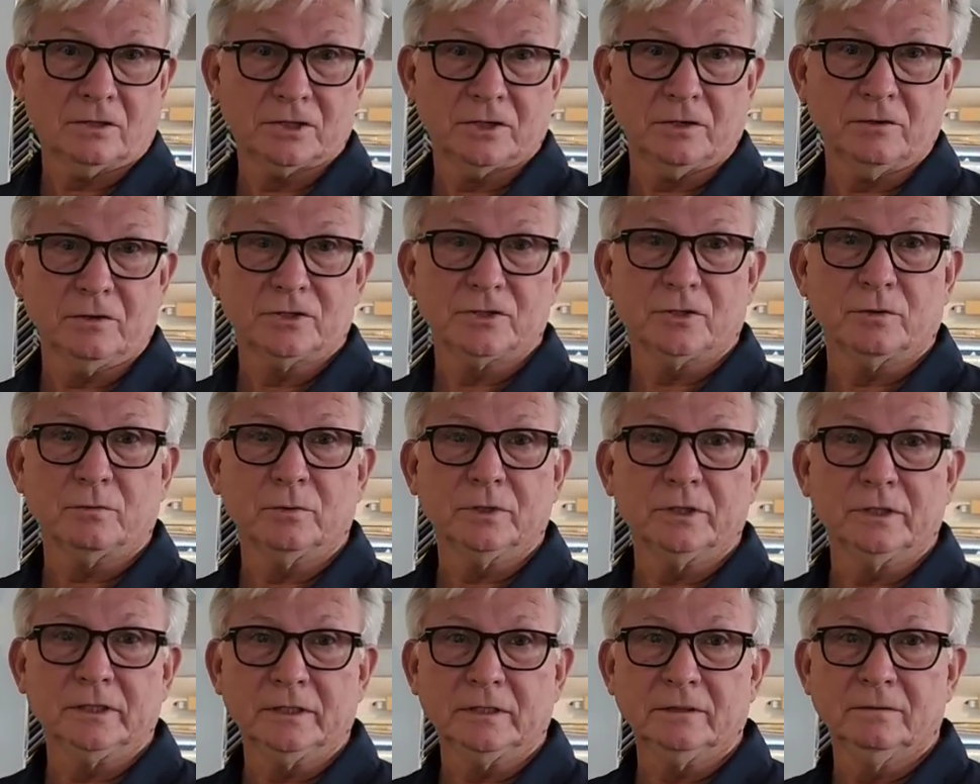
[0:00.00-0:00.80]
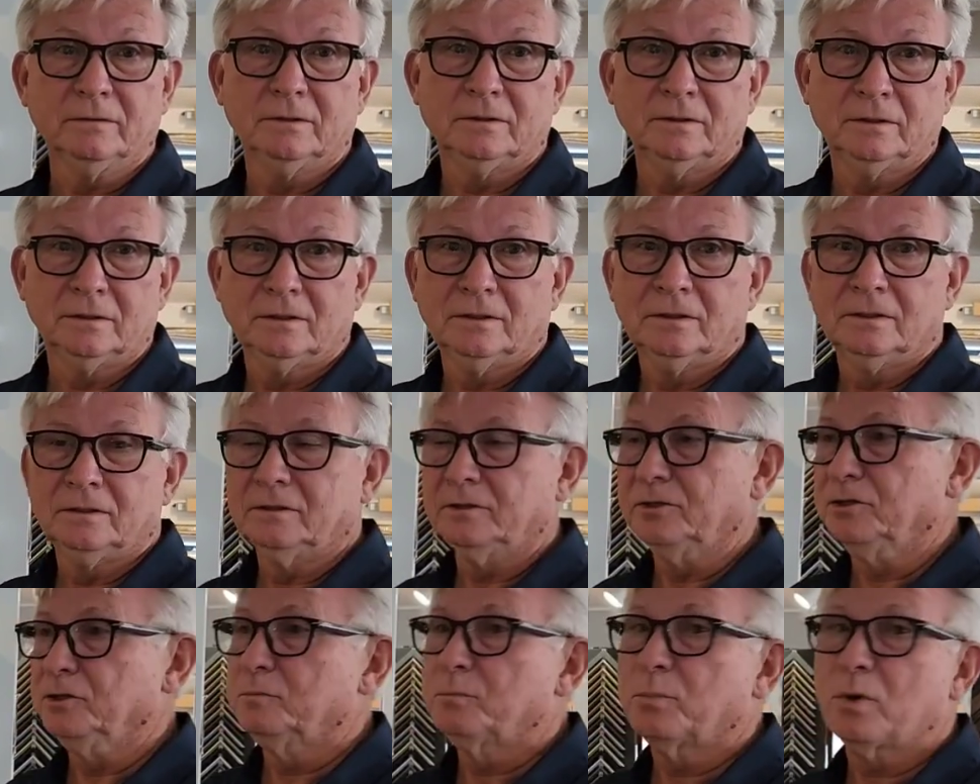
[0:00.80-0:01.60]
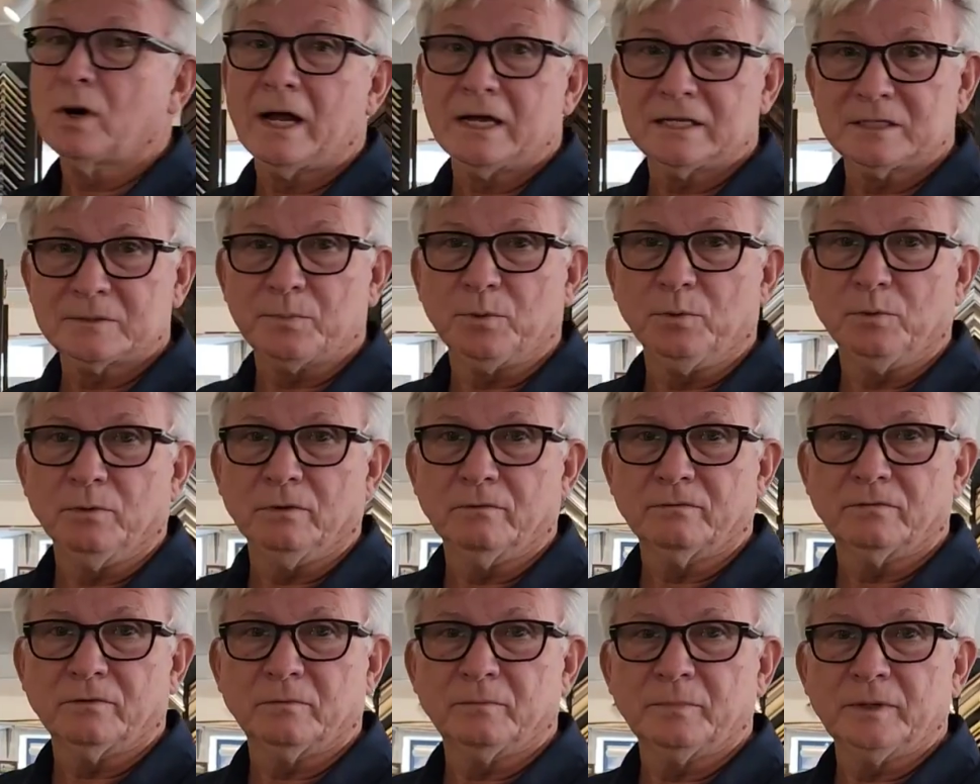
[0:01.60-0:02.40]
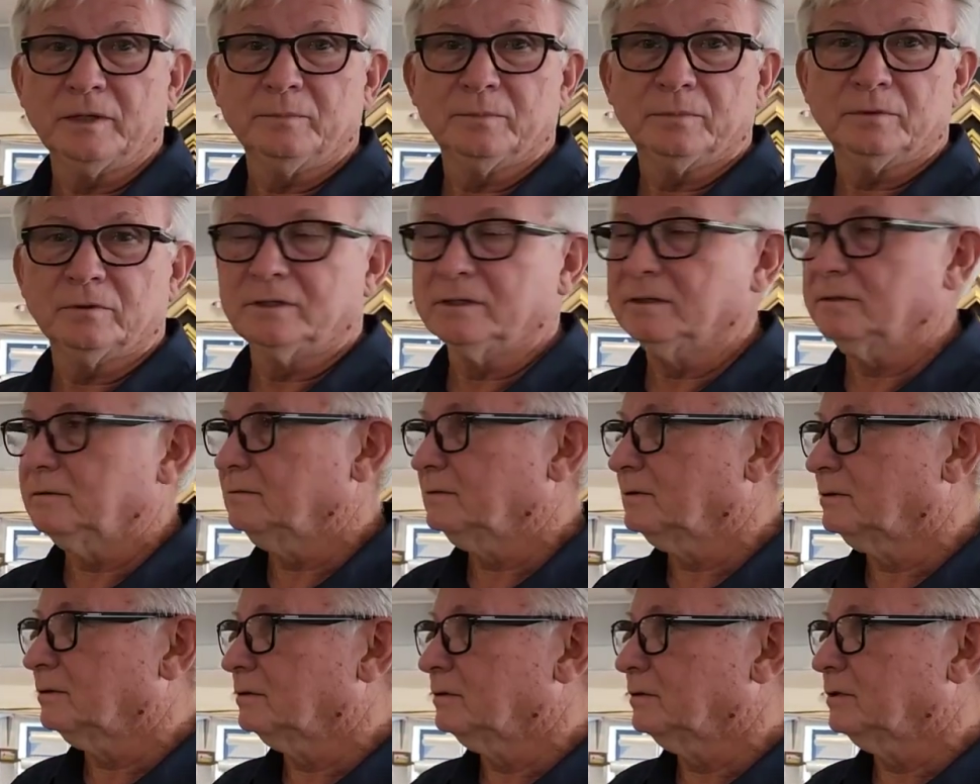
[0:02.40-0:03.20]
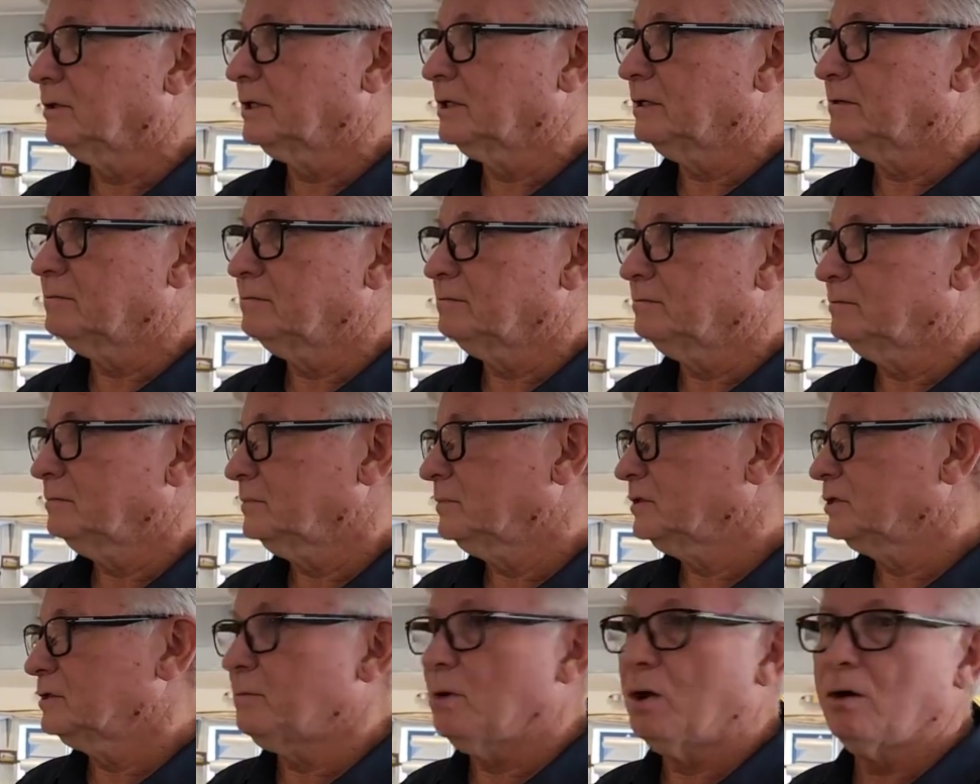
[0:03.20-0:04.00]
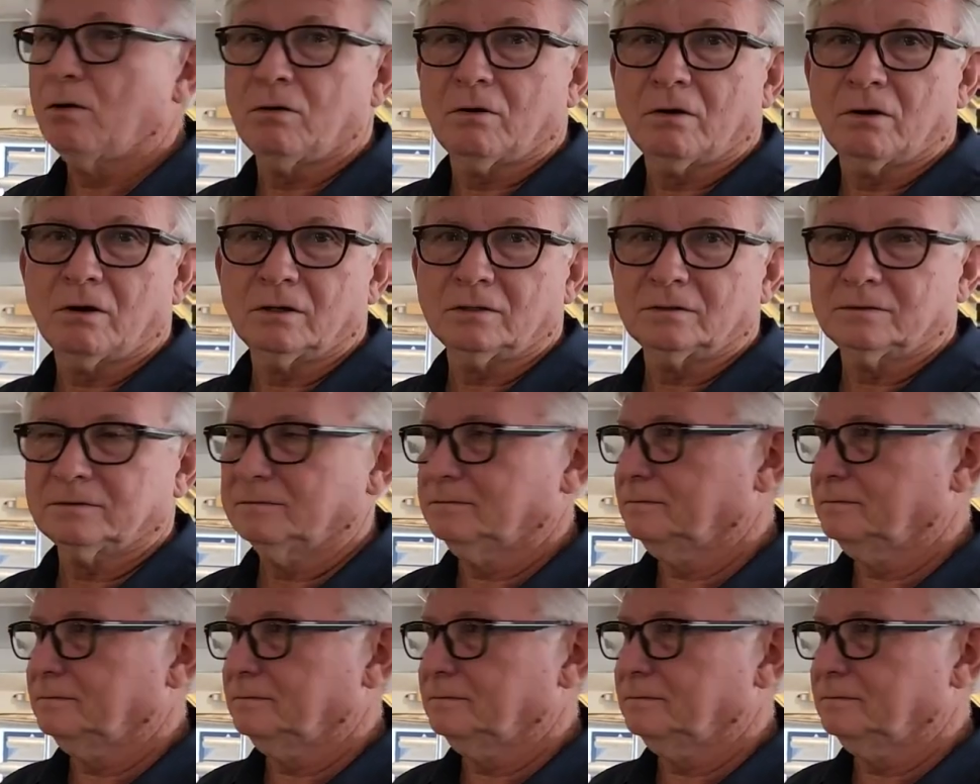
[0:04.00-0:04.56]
So it's a really good price point for people that are looking small art.